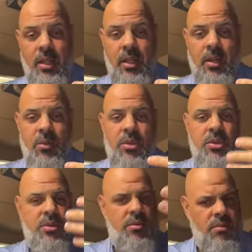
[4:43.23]
That they
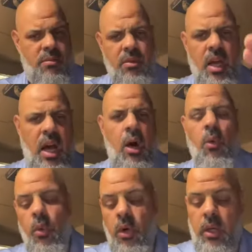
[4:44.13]
was
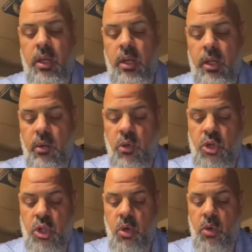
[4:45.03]
outwardly they
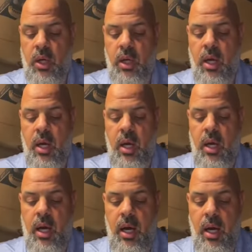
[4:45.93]
were showing
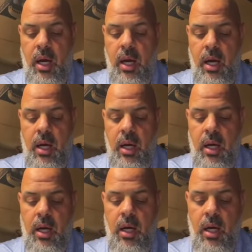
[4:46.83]

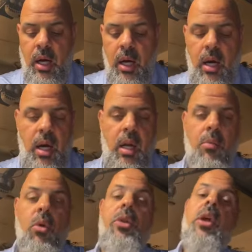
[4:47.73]

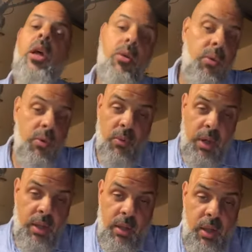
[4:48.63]
al-mudhirun,
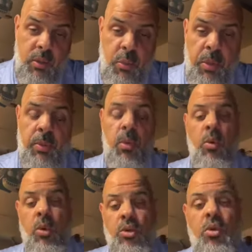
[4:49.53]
right? That these were people
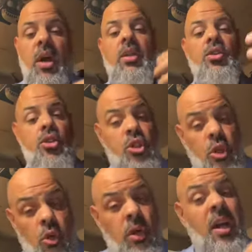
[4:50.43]
who were trying to
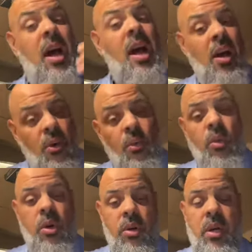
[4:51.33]
show an
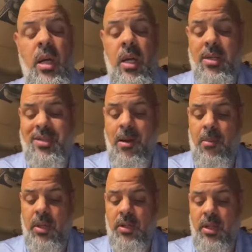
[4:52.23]
outward
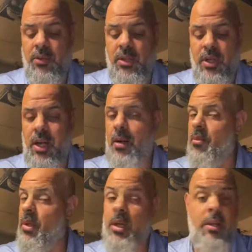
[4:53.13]
semblance of
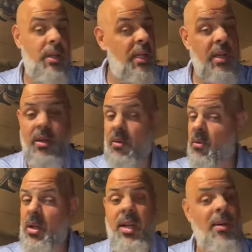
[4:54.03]
Islam, but they
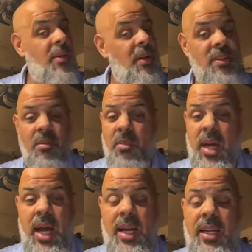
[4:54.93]
really wasn't
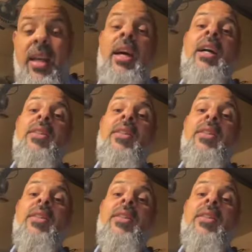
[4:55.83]
buying it.